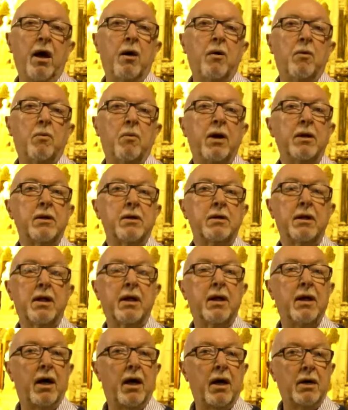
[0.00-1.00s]
Well,
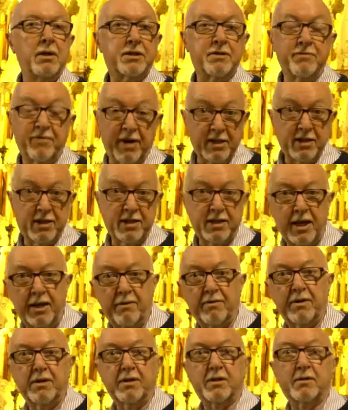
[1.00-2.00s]
uh, St Francis
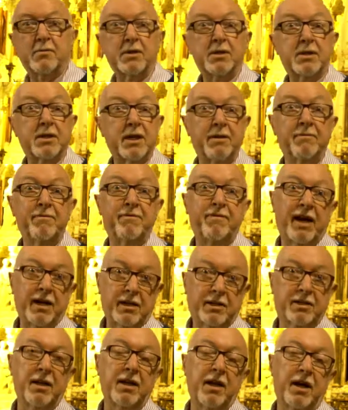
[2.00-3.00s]
Xavier's was in
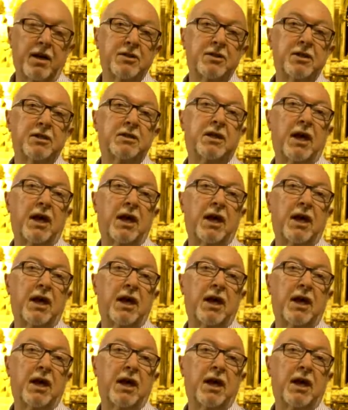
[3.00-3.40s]
fact the largest